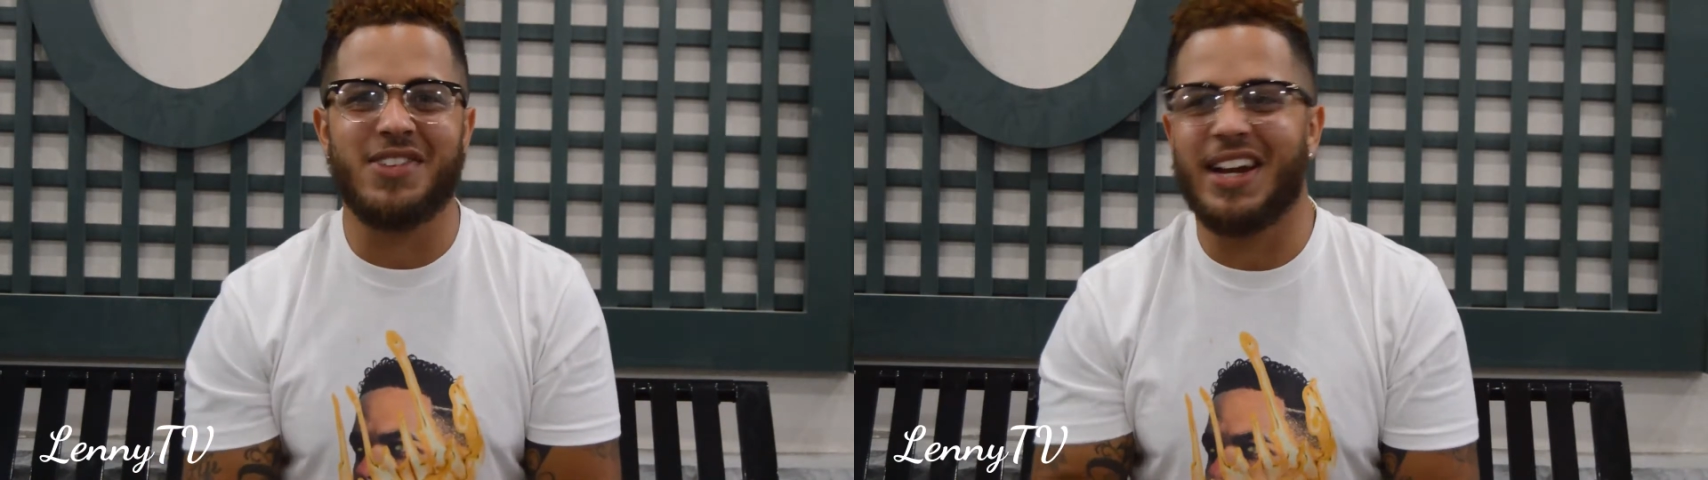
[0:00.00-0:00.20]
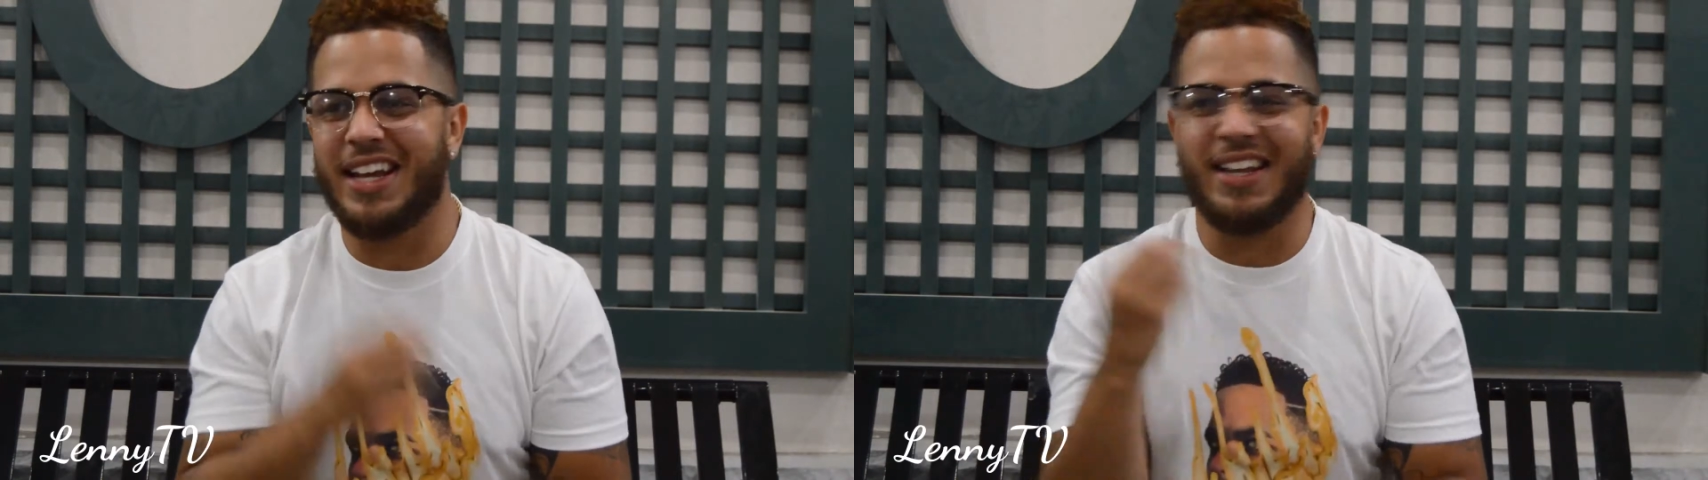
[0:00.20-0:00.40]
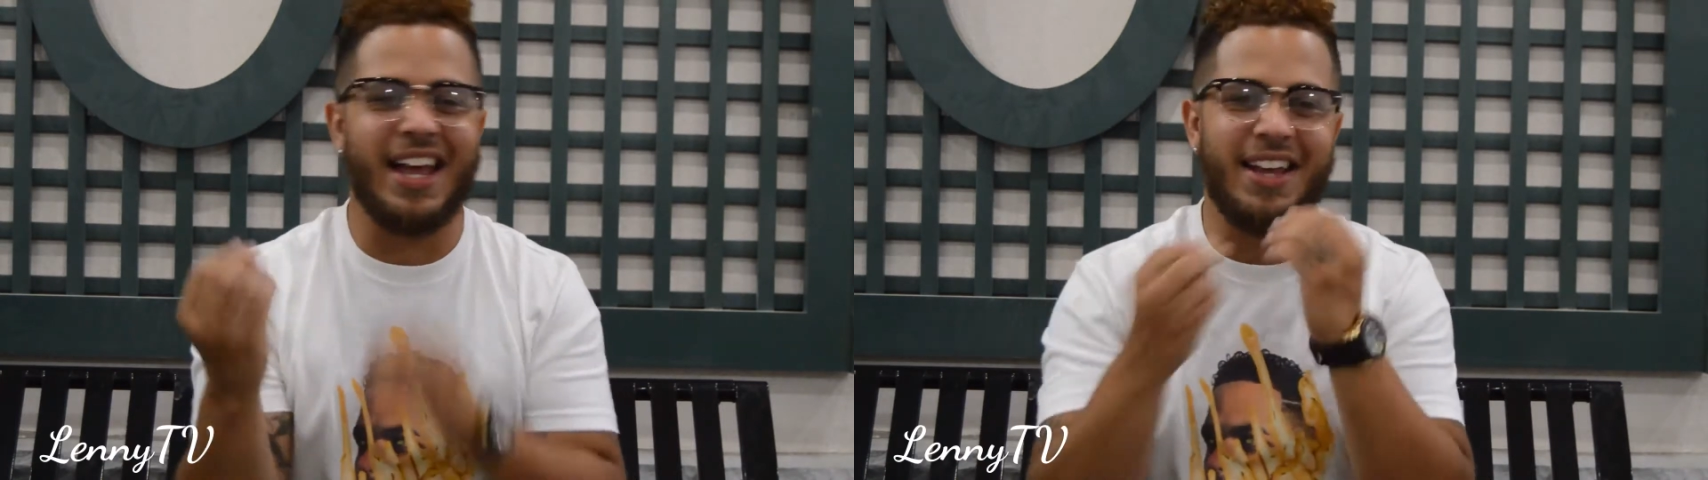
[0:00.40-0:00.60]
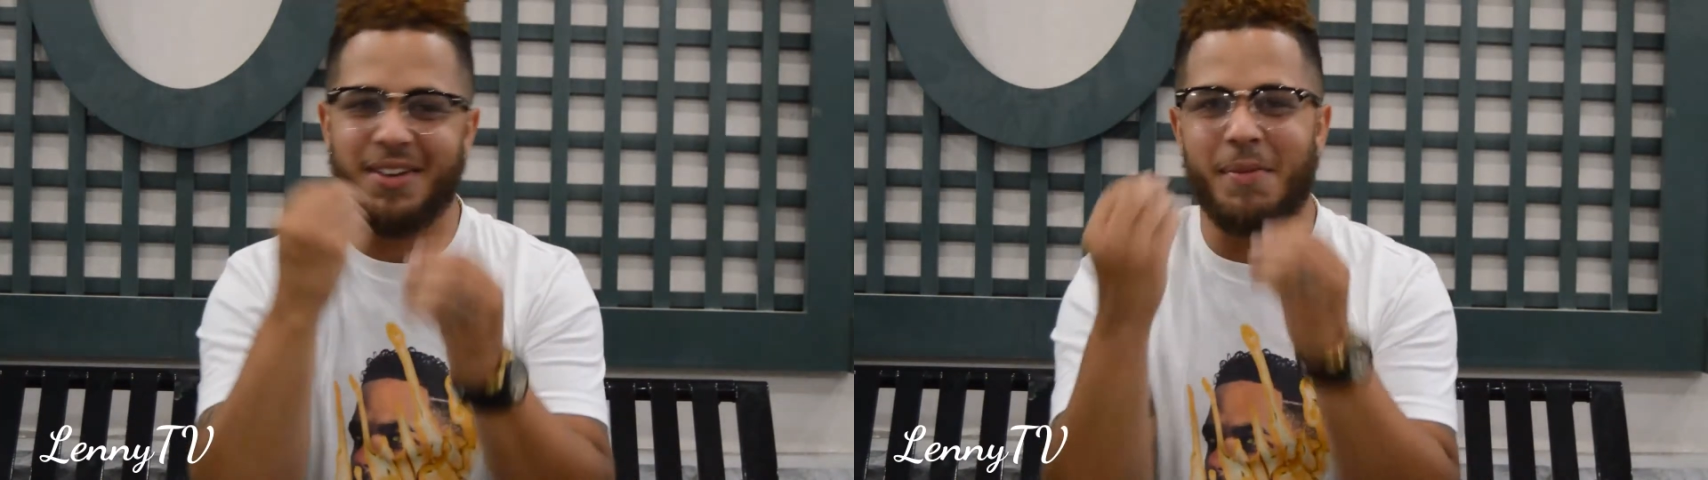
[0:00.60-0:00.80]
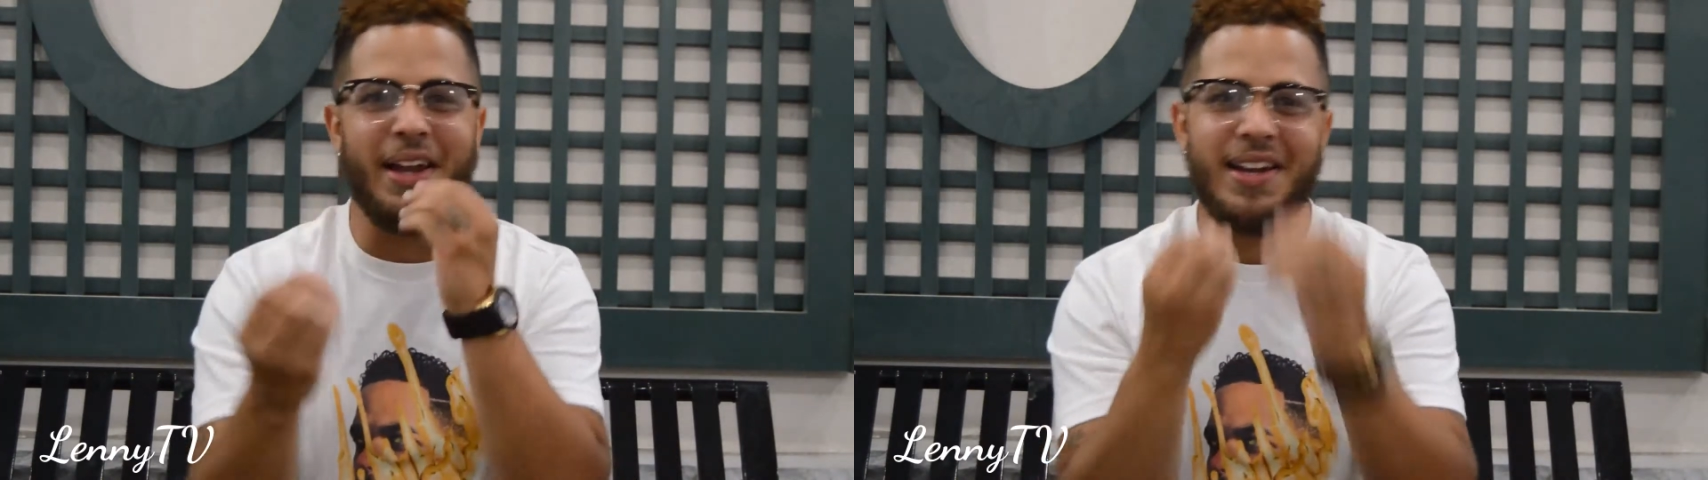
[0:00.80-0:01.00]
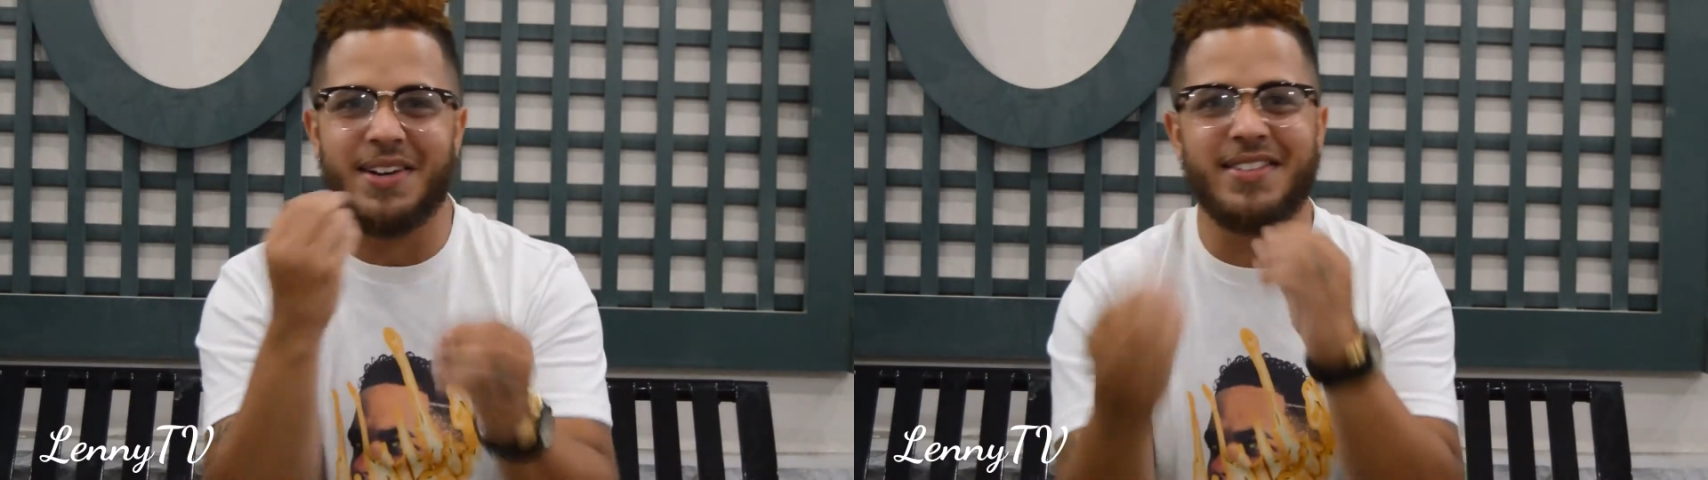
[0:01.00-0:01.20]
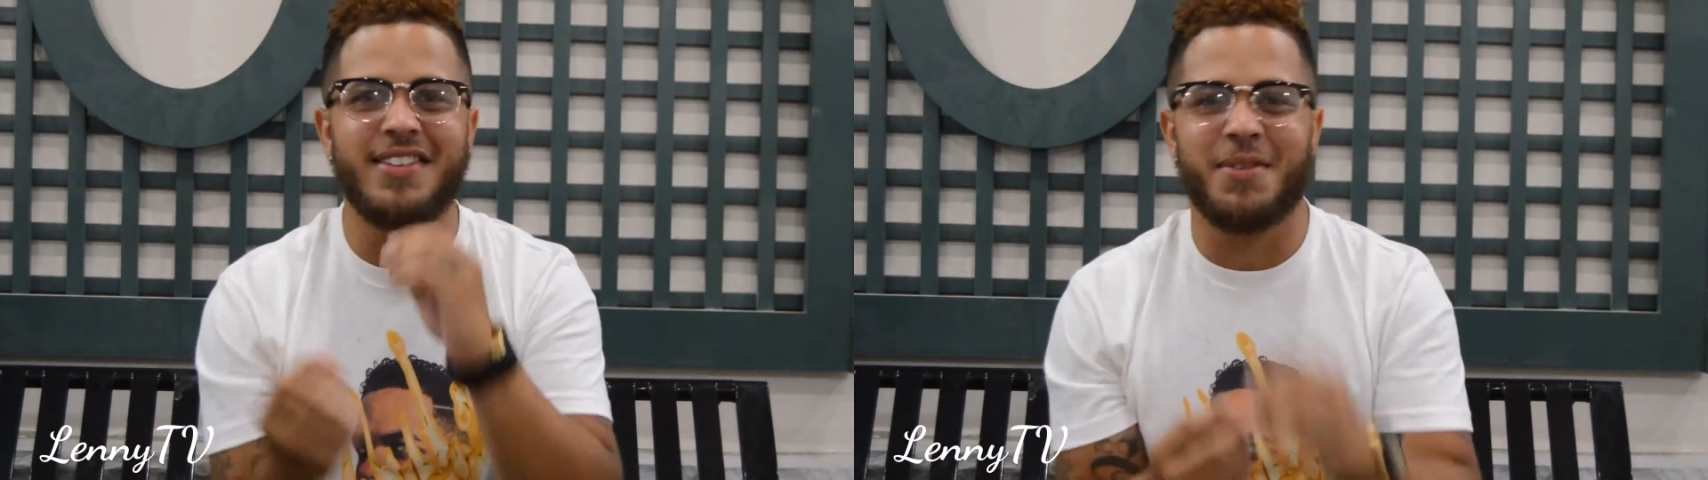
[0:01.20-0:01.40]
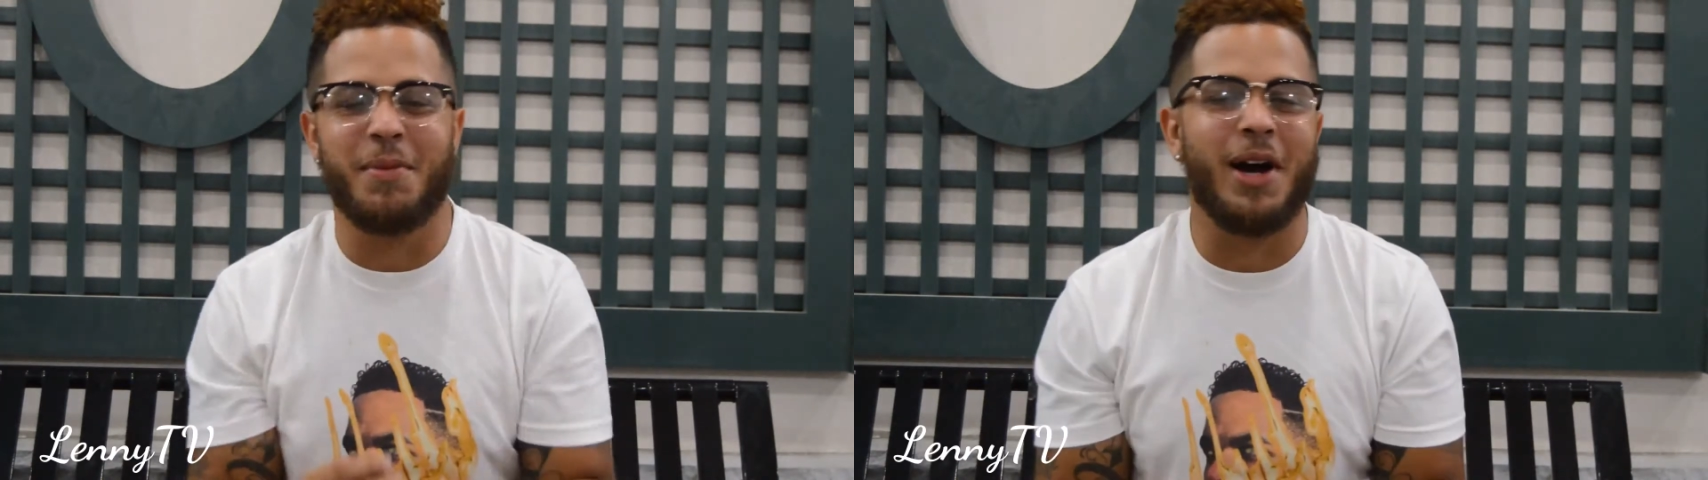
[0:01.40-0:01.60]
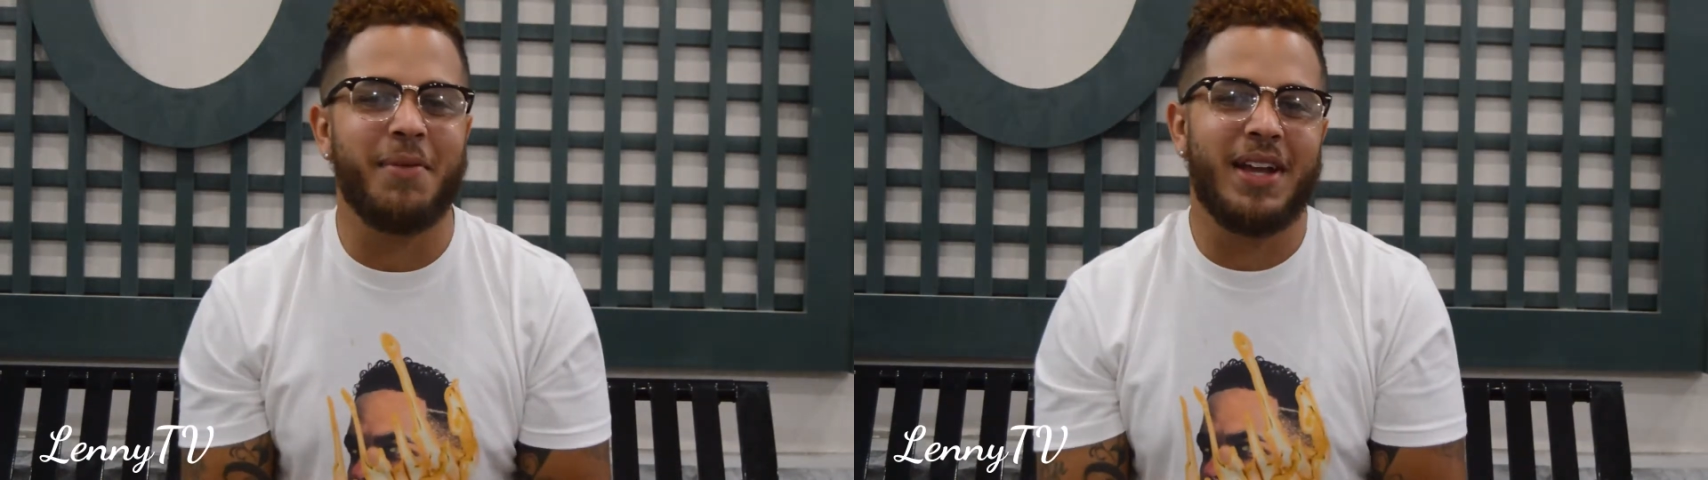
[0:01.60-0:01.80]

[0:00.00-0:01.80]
trying to get like my lyricism up.